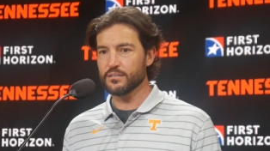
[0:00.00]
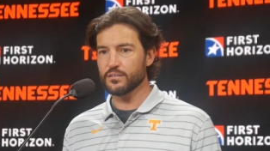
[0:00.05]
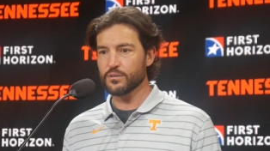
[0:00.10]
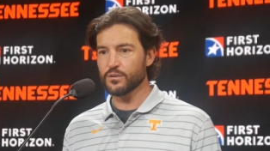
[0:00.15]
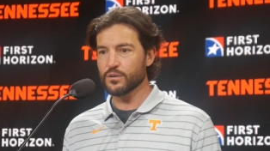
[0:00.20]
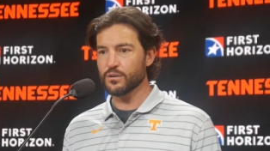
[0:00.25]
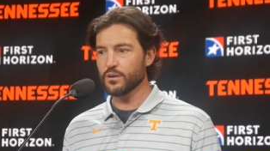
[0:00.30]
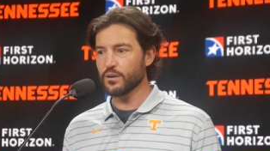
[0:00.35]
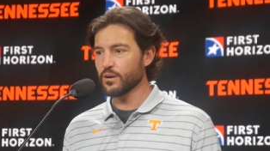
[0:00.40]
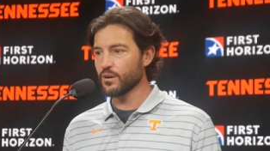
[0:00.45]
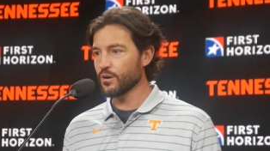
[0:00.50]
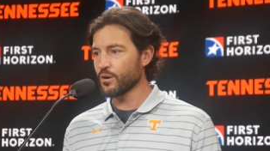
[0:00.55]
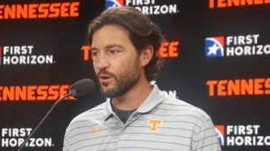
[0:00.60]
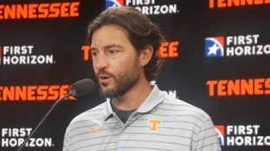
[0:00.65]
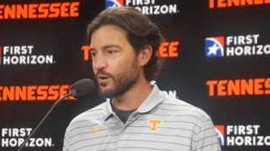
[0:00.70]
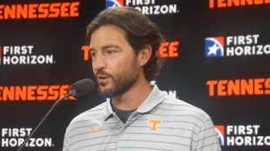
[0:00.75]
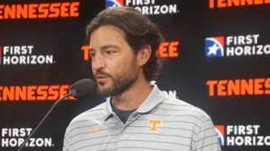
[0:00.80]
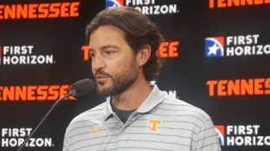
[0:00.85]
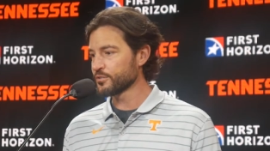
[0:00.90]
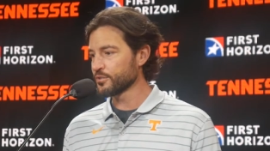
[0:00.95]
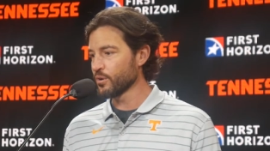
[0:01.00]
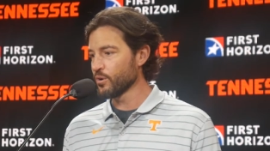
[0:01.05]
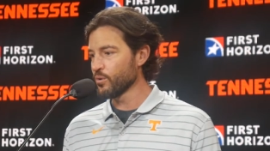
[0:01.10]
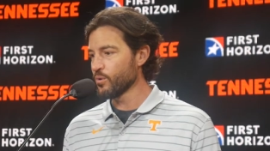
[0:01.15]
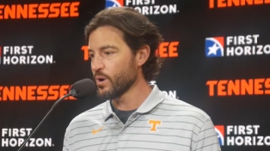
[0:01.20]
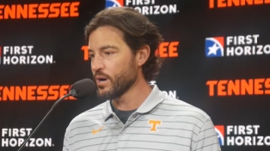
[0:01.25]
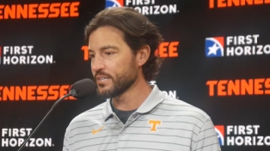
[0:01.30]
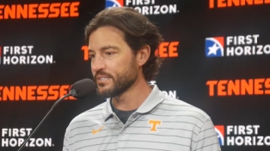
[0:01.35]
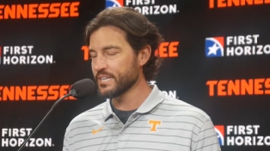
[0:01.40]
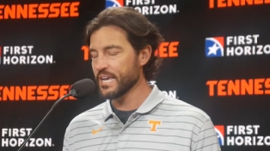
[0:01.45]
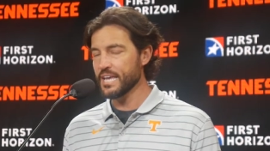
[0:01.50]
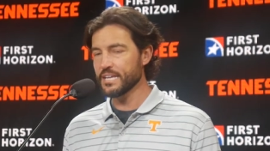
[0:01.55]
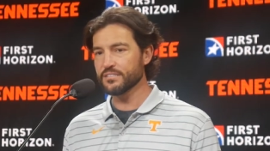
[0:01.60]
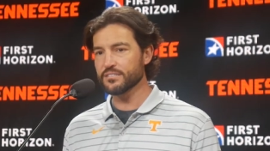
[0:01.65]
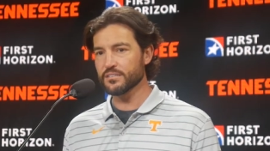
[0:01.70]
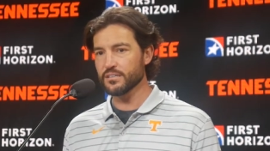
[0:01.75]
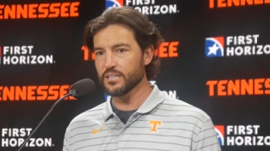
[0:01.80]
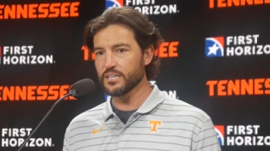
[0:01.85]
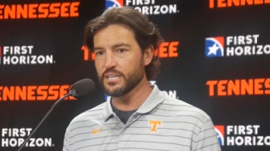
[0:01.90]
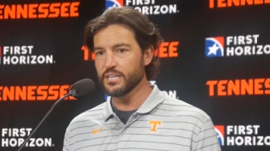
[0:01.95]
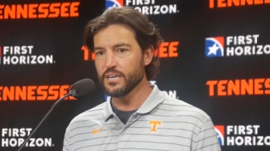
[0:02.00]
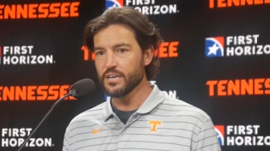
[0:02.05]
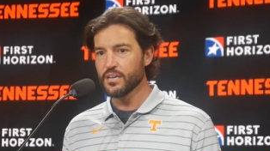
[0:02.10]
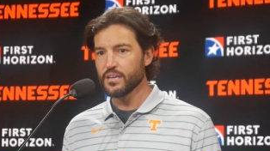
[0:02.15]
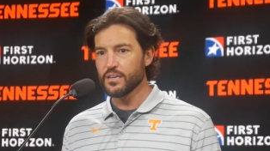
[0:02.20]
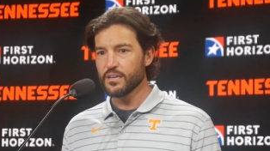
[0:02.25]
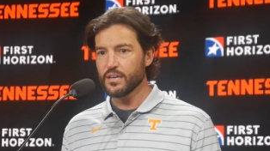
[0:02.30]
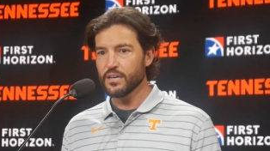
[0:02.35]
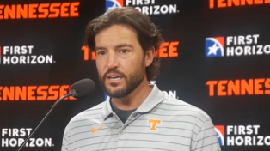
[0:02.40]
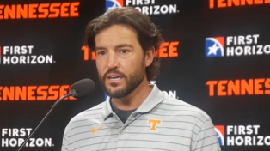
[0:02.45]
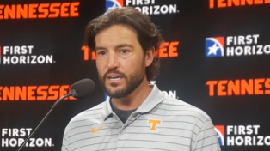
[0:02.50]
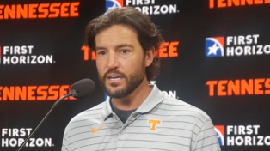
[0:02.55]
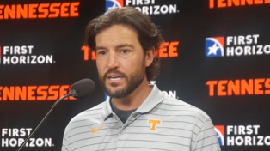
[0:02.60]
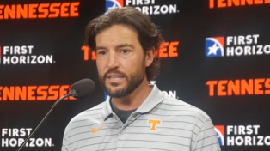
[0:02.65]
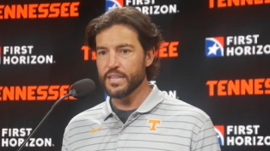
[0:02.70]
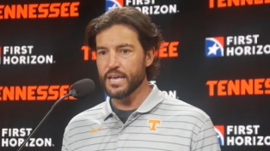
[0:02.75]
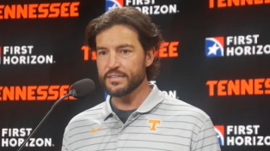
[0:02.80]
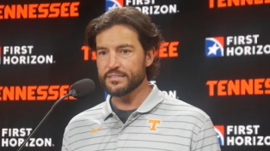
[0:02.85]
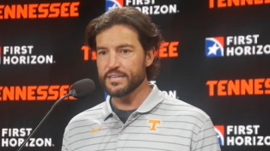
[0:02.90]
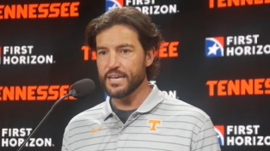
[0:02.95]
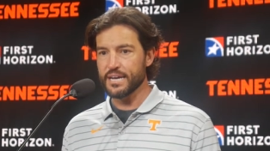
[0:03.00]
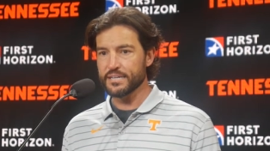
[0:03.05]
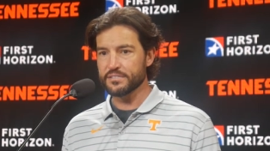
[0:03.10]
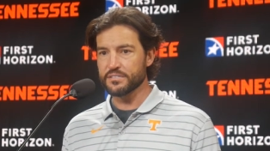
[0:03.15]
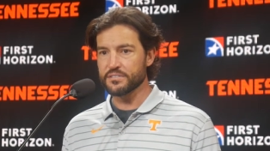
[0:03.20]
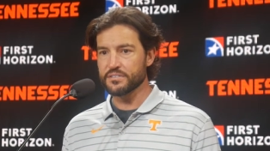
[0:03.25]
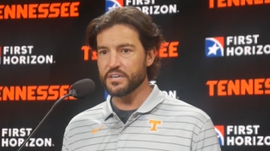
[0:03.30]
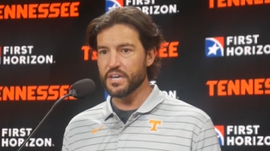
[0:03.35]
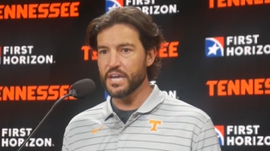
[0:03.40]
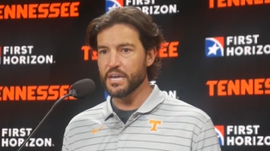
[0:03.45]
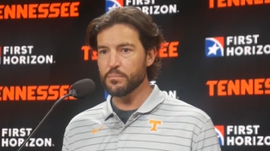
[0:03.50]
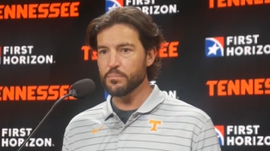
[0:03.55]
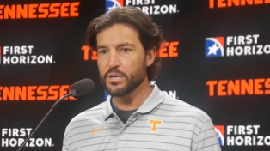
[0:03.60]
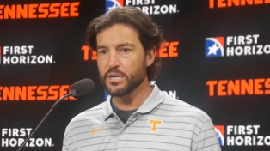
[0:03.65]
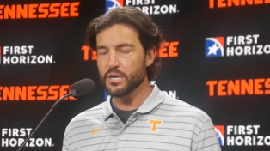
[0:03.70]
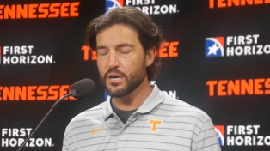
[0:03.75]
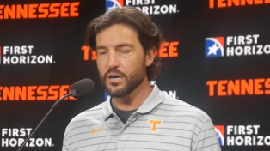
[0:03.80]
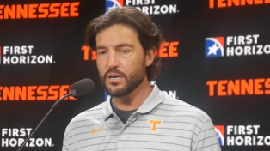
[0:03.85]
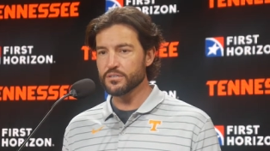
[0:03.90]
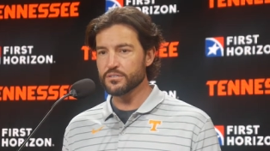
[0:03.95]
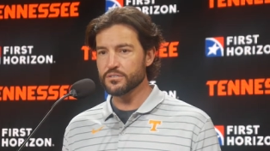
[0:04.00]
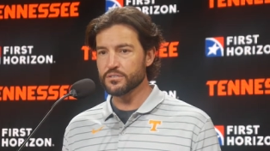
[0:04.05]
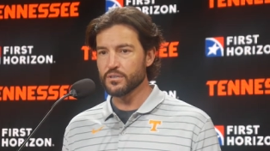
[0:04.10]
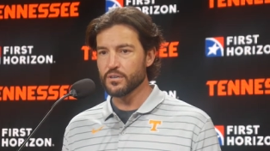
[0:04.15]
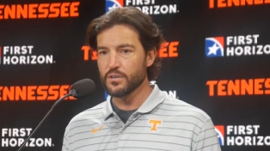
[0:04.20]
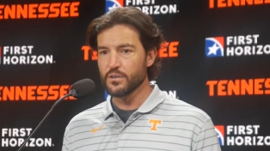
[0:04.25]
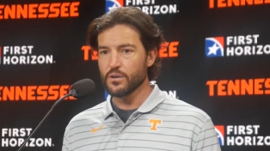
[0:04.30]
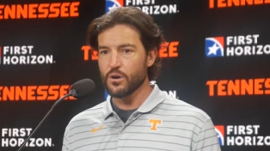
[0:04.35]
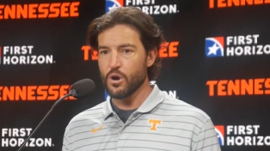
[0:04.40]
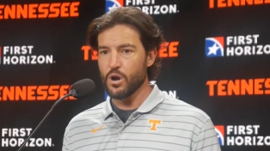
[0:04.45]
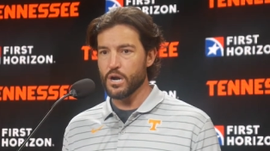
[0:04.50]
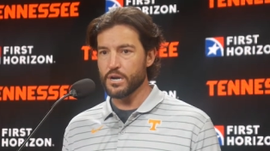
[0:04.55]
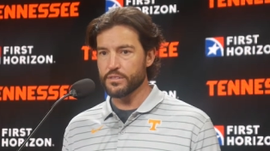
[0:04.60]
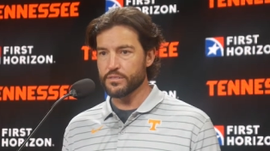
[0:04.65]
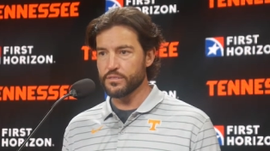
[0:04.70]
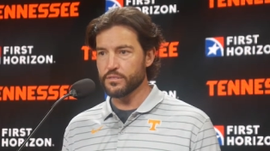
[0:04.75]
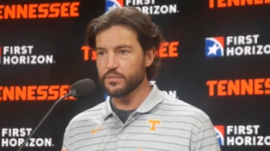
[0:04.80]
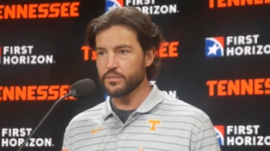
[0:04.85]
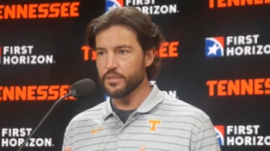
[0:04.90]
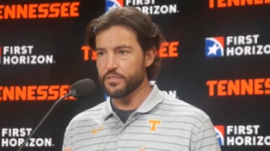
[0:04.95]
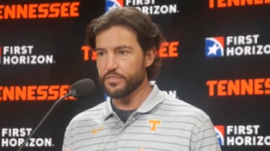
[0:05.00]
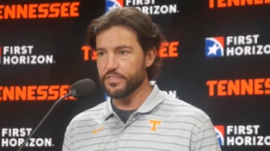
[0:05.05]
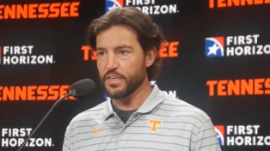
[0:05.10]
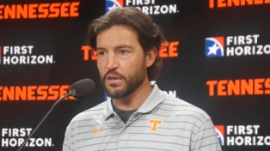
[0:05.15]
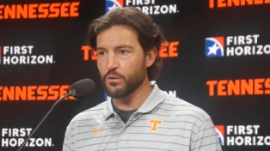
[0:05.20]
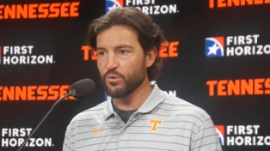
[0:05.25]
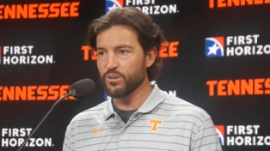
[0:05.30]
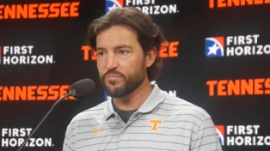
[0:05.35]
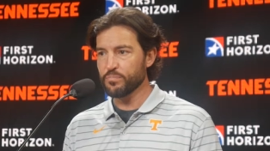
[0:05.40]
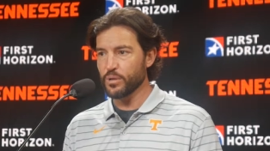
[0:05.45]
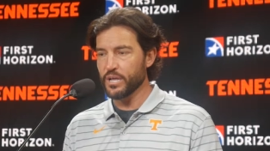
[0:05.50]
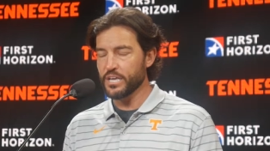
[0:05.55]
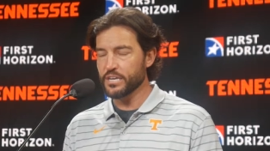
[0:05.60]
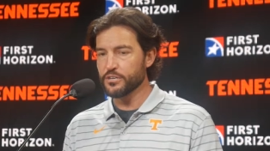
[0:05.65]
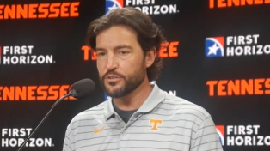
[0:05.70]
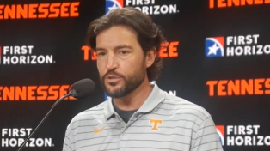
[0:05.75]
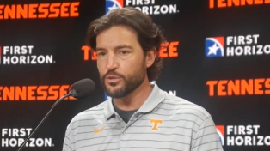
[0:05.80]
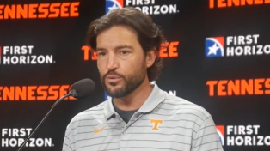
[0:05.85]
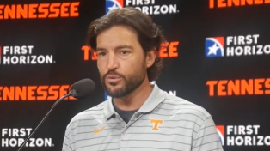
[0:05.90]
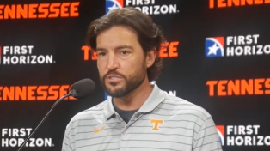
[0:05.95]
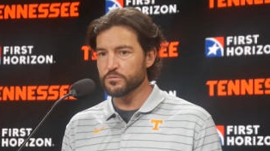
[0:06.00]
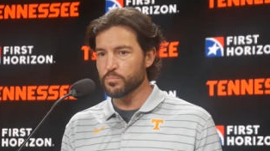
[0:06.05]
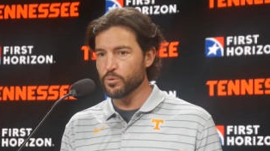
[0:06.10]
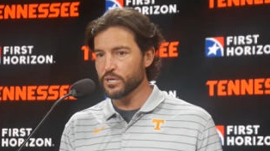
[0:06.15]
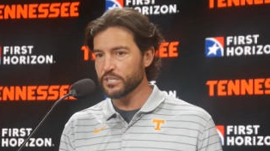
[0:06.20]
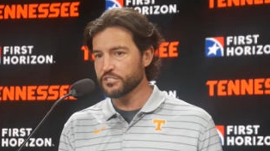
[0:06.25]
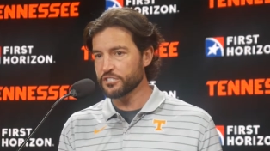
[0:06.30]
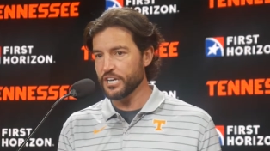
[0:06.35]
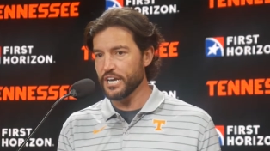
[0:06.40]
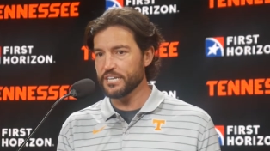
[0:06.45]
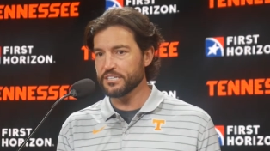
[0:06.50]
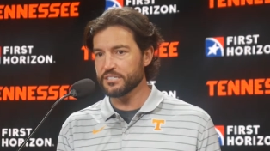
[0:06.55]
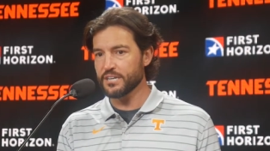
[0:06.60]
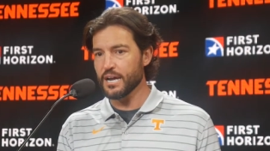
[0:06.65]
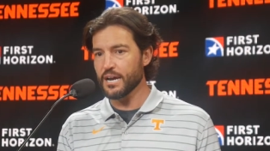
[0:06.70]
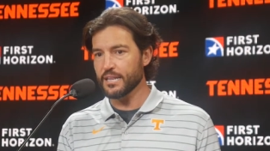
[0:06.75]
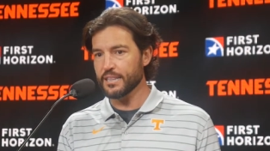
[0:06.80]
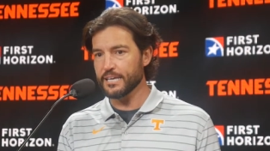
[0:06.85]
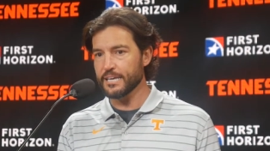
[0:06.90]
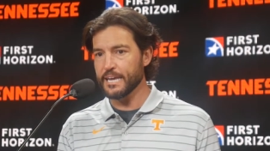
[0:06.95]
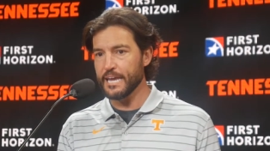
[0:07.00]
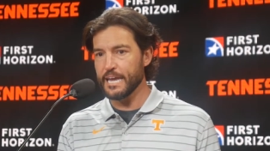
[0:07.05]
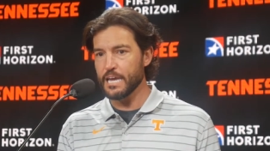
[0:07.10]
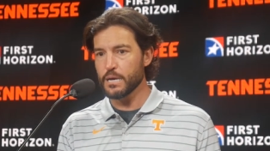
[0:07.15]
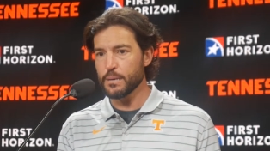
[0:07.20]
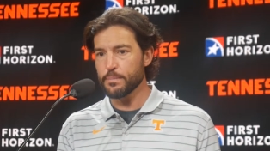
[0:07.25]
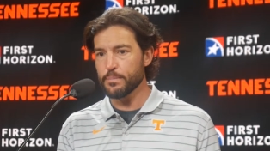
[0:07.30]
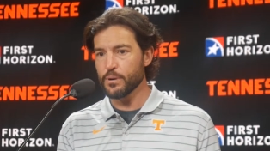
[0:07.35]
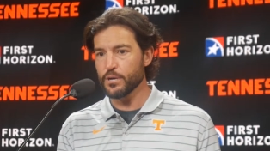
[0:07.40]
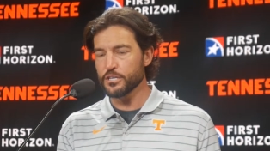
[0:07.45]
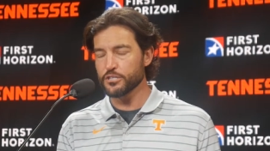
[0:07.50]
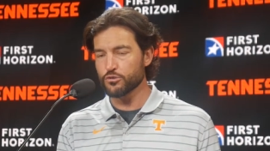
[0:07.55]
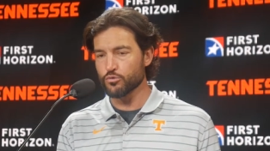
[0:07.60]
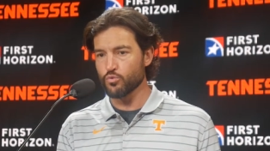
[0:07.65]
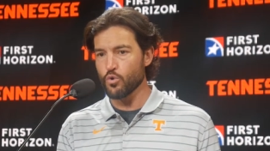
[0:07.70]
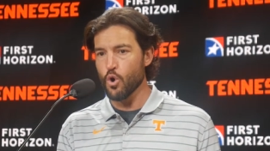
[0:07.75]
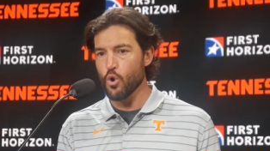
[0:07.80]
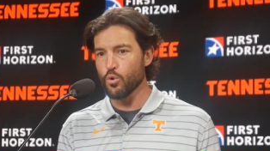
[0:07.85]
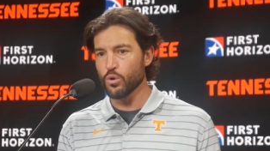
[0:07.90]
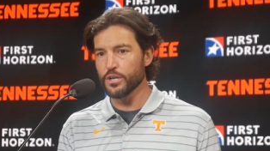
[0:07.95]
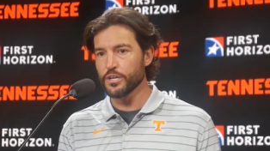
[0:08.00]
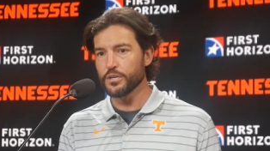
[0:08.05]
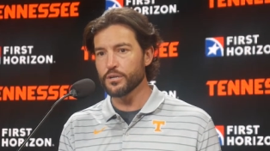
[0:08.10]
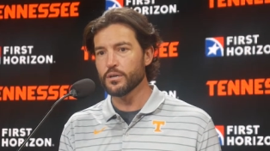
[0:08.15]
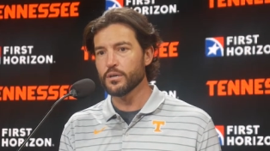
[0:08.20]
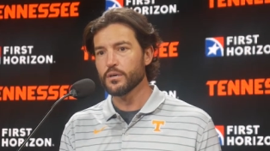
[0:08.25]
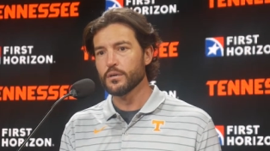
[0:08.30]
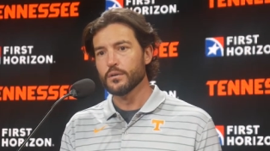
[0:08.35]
or so tensely in that Texas game because, all right, the thing we've planned to do is bring Chase out of the game, but he's rolling.